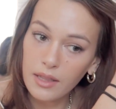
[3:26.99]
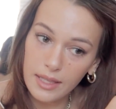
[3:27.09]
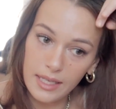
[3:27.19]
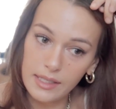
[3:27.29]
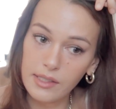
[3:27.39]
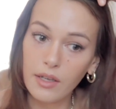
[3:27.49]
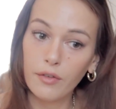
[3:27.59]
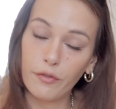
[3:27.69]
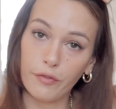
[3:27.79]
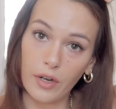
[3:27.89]
these
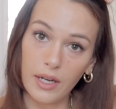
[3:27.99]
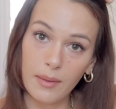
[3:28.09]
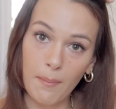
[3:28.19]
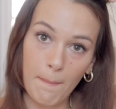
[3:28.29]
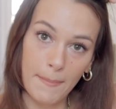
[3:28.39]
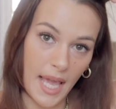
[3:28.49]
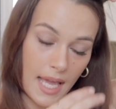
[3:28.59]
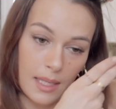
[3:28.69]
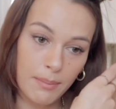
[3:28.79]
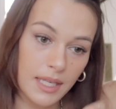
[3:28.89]
front
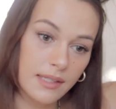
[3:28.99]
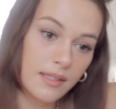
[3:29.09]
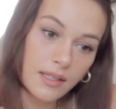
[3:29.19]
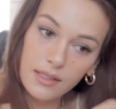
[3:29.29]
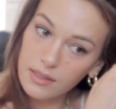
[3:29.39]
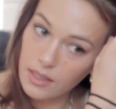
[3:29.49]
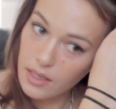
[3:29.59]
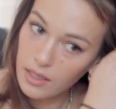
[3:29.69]
bang pieces.